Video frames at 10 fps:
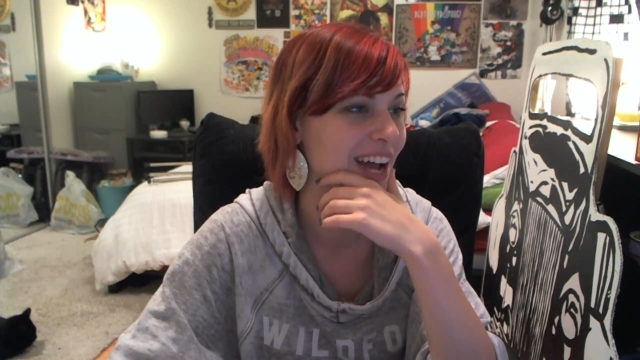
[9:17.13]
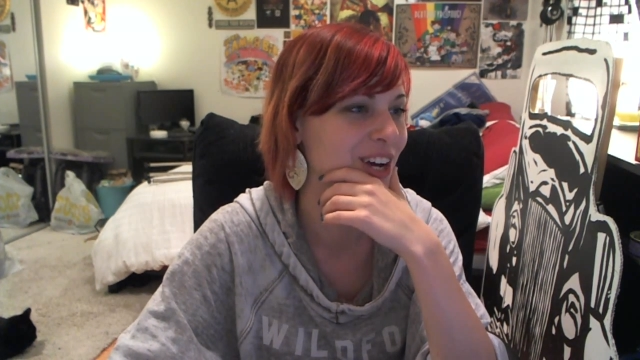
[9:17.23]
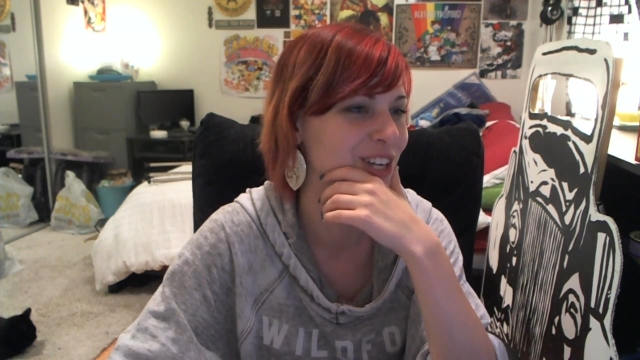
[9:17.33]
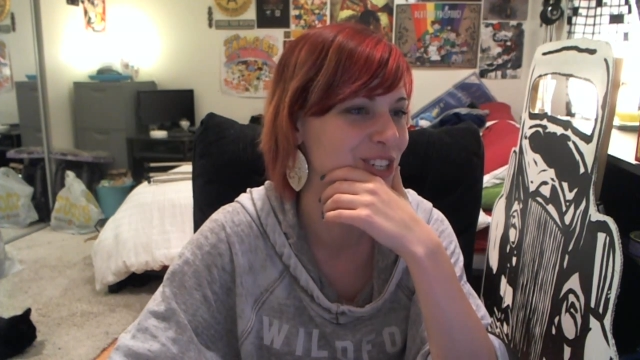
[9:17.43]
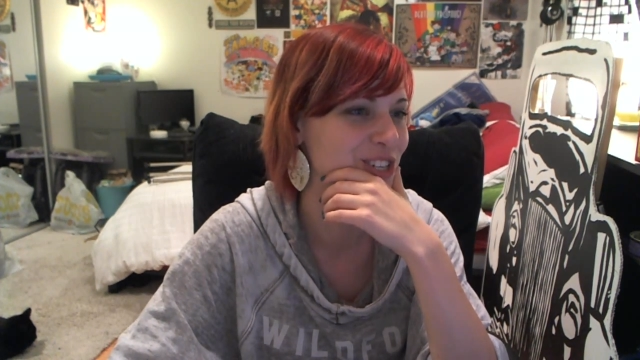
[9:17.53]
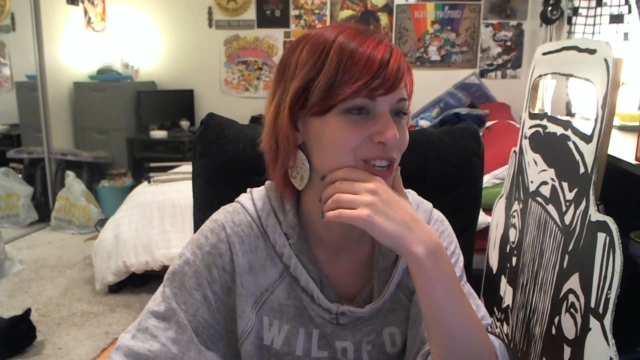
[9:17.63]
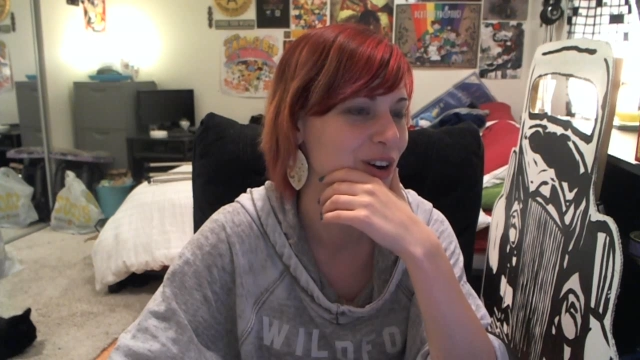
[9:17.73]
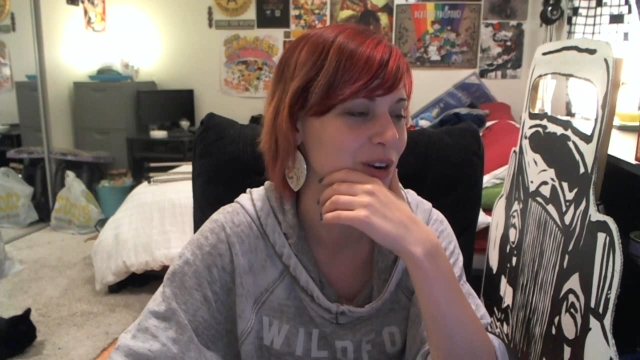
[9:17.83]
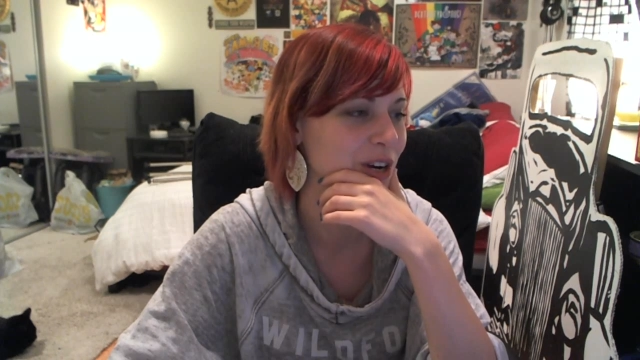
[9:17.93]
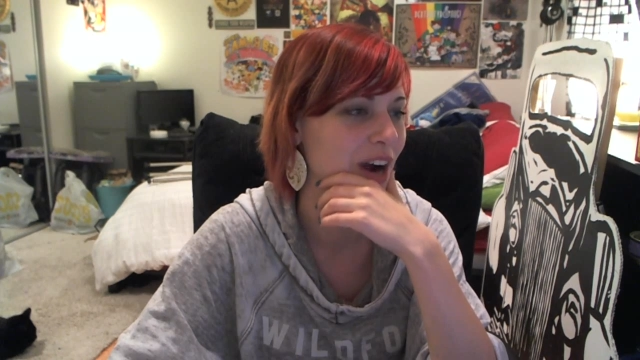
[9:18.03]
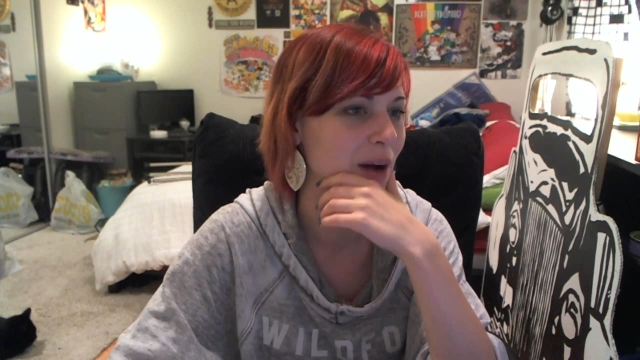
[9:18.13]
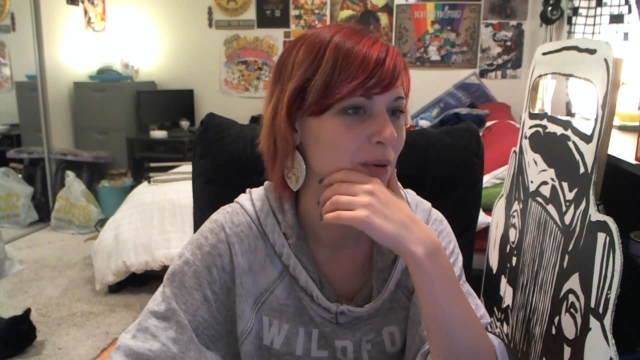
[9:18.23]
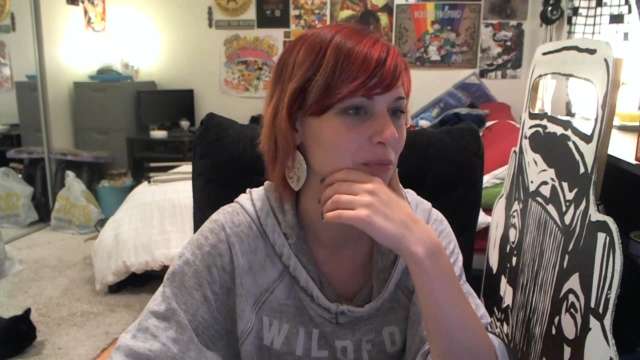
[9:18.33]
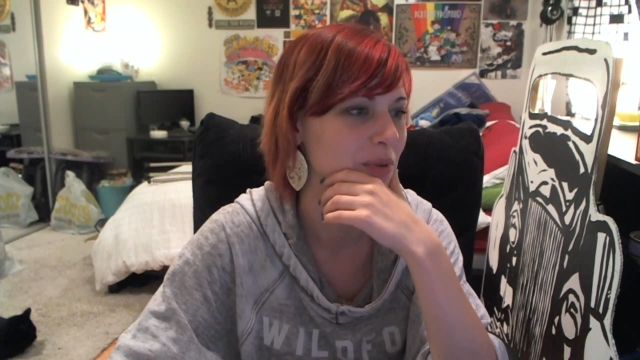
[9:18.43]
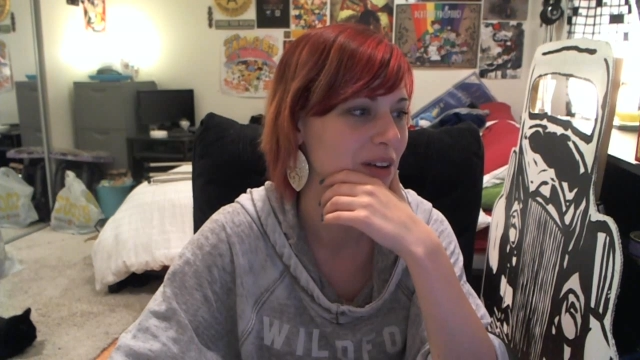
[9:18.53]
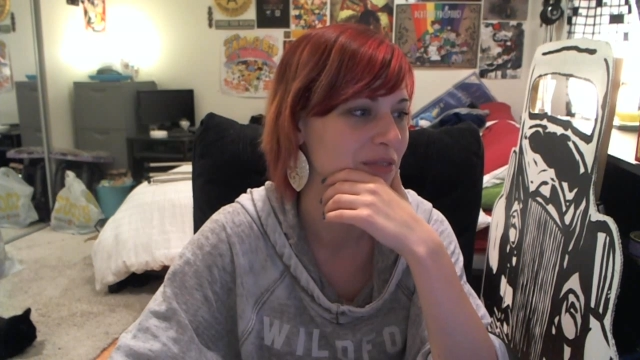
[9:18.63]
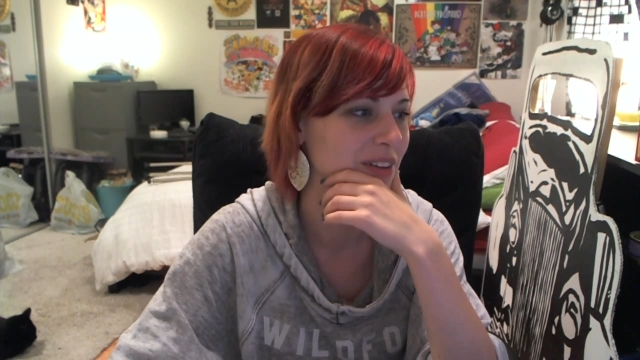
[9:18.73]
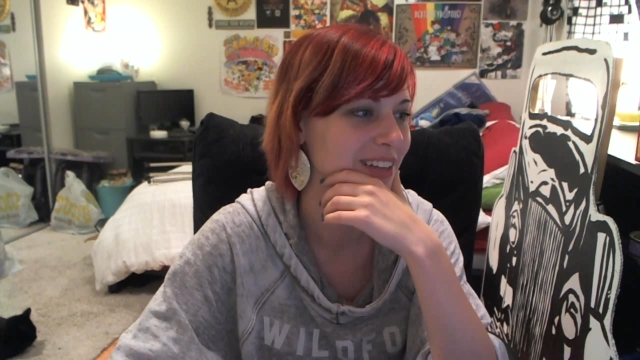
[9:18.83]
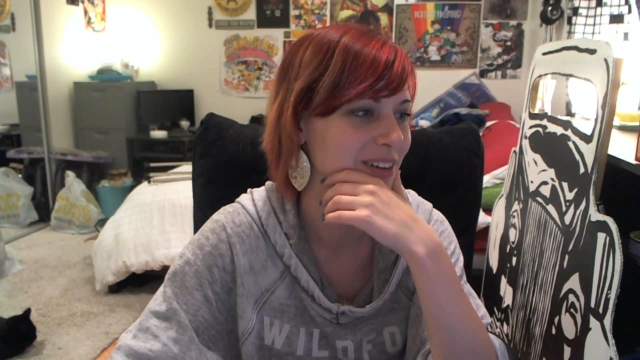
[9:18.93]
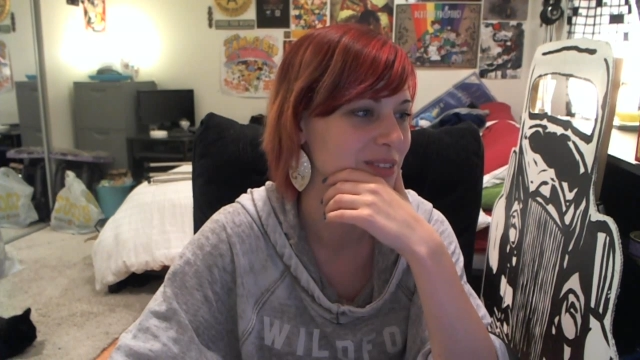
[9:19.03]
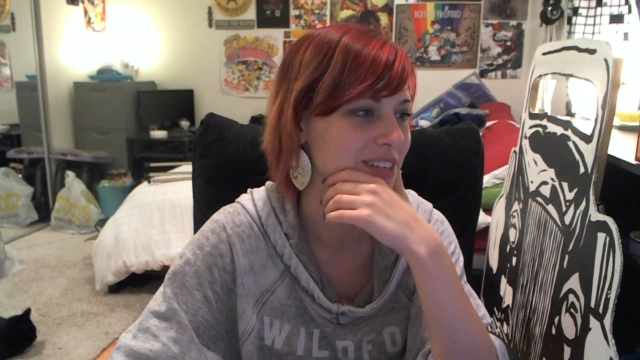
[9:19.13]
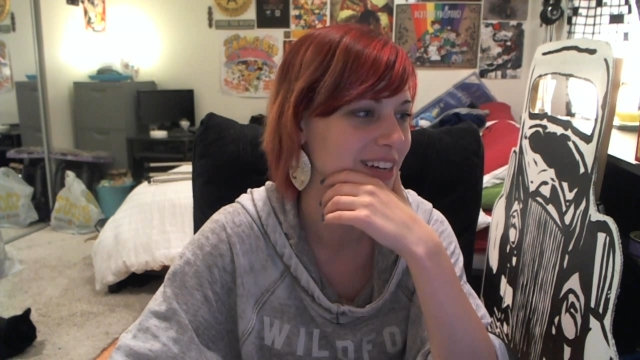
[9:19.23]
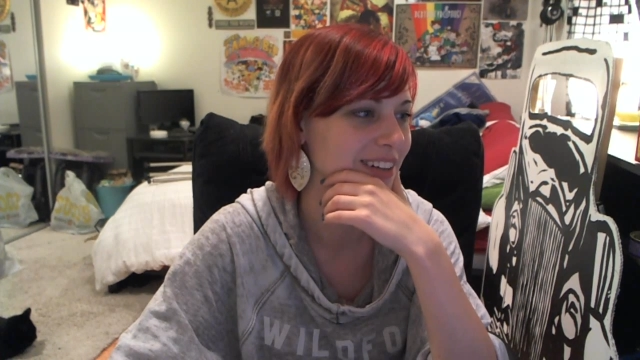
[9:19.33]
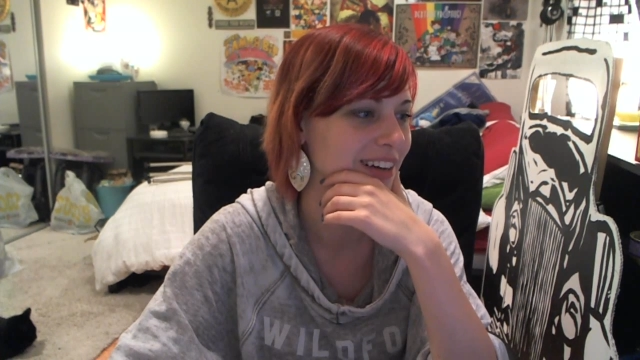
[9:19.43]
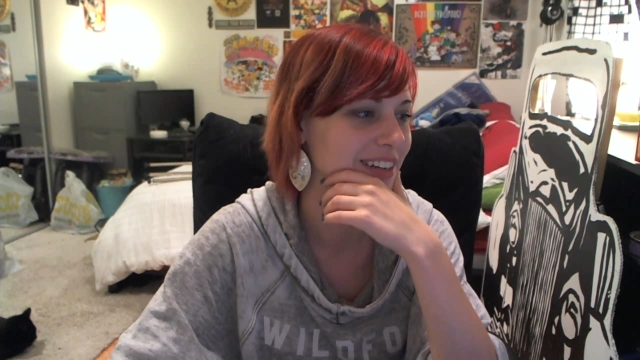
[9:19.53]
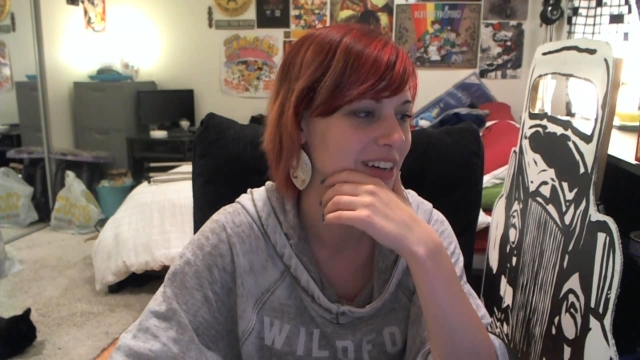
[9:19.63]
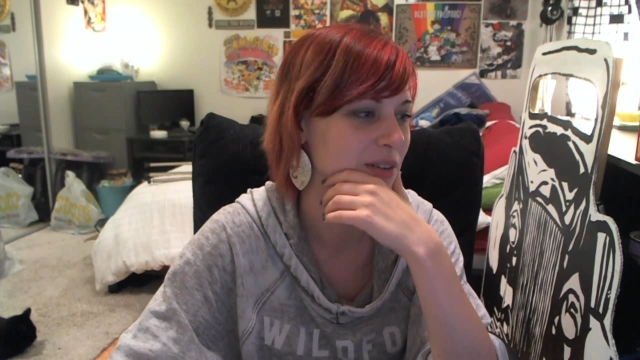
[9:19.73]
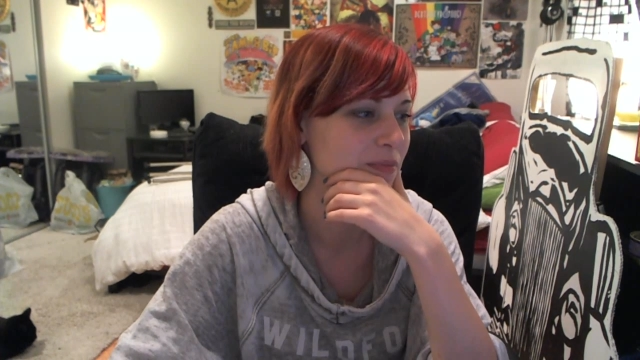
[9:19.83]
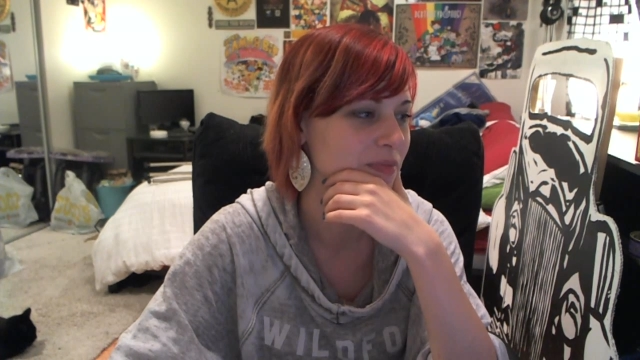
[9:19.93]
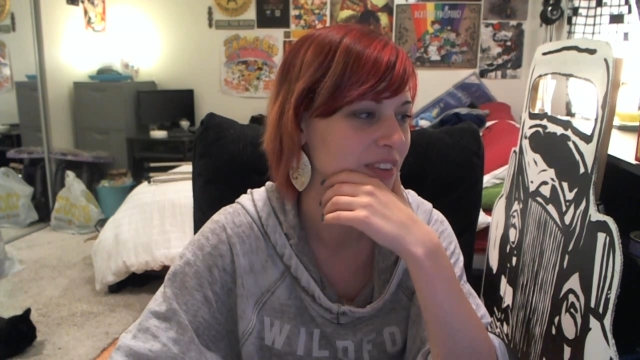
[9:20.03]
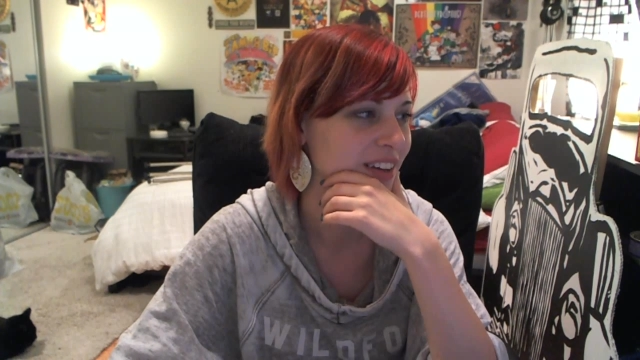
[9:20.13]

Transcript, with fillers: I could just go and grab it, but I feel like that would take a lot of time.